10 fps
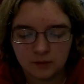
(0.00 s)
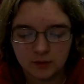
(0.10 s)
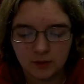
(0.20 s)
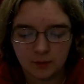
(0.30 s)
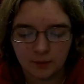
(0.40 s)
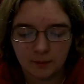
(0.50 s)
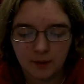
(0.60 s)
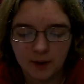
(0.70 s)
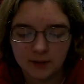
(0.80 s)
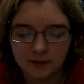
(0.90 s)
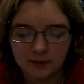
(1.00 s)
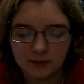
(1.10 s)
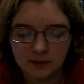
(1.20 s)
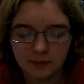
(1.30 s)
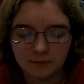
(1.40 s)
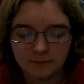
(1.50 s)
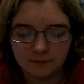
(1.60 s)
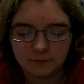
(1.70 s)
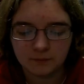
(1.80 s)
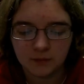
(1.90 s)
So with puns,
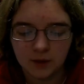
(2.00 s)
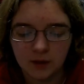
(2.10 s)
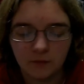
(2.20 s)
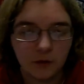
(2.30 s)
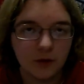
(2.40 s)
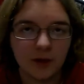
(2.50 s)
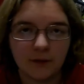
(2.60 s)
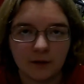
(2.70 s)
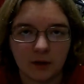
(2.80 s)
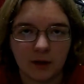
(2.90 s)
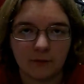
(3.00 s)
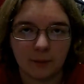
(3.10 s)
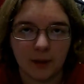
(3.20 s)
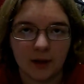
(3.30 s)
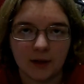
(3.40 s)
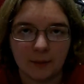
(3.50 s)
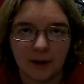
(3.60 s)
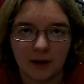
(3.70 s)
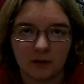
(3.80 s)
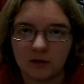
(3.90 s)
if you think of a clever pun in
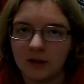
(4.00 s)
battle,